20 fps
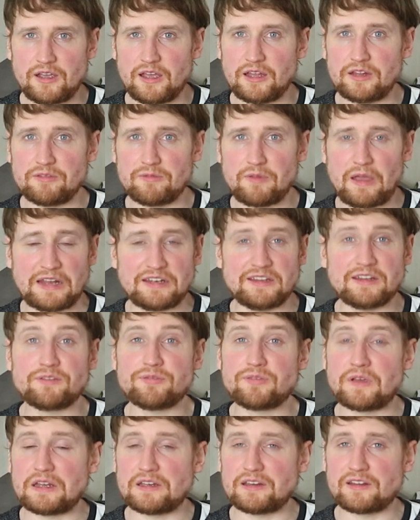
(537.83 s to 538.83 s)
And I
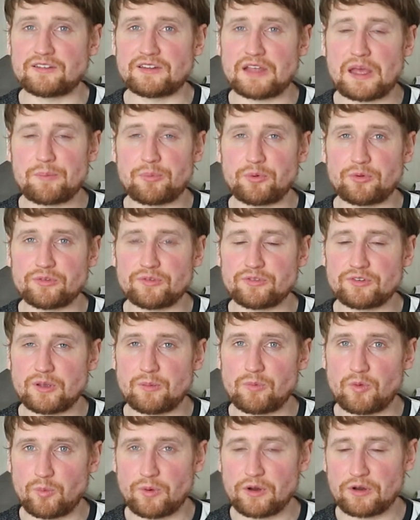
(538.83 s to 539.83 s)
did find examples of
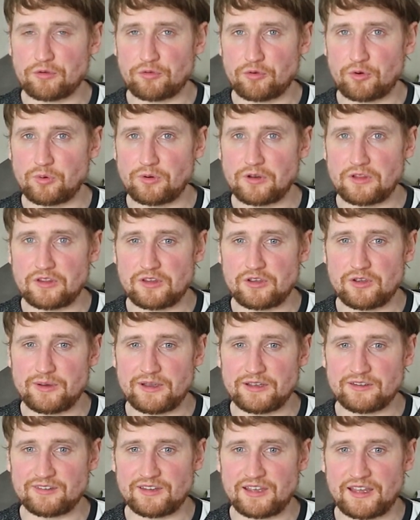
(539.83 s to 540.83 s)
some that were grown in the
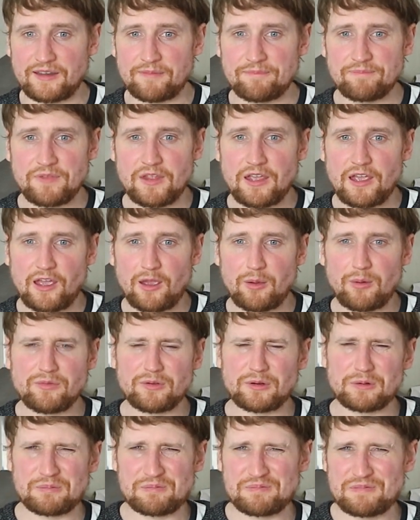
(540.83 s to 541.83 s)
USA.
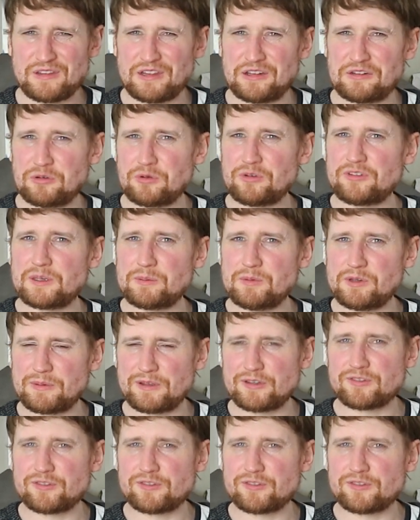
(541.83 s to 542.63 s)
However, they do seem